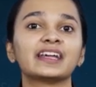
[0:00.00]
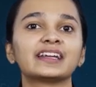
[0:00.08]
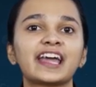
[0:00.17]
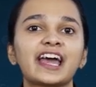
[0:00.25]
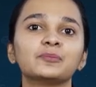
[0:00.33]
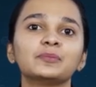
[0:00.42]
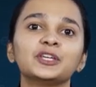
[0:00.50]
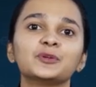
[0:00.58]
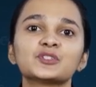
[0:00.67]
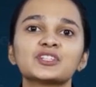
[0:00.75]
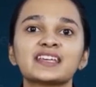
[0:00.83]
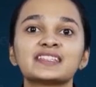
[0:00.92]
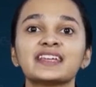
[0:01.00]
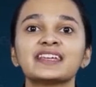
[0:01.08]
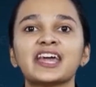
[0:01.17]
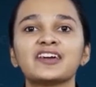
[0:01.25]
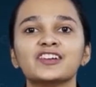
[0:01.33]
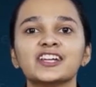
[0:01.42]
It can be used as an
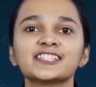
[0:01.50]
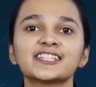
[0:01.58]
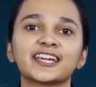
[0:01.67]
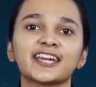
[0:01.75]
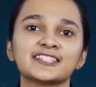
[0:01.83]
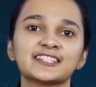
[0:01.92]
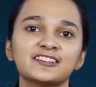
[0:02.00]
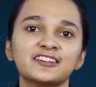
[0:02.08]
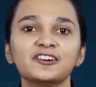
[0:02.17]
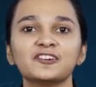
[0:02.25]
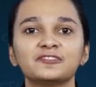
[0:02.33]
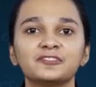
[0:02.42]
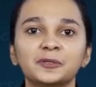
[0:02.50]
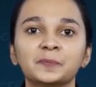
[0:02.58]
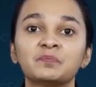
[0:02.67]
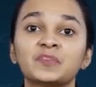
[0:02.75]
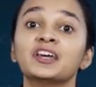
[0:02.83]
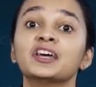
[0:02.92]
evidence against the
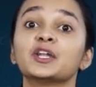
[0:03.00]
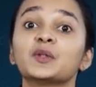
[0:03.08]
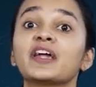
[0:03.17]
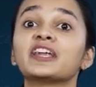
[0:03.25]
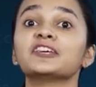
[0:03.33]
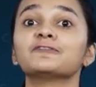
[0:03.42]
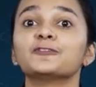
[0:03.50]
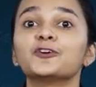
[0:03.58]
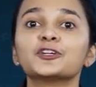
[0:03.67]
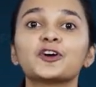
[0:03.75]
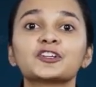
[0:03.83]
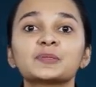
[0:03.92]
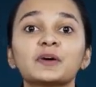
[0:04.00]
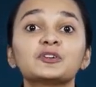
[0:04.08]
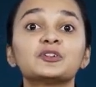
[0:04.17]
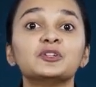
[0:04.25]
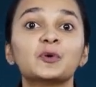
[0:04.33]
firm. 24 talks about